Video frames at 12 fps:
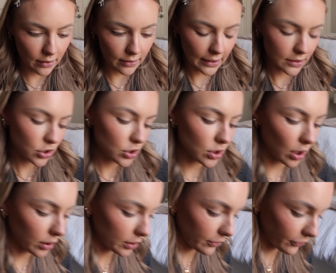that's just
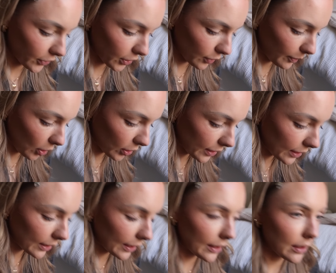not good for your
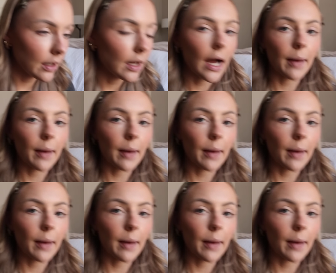body and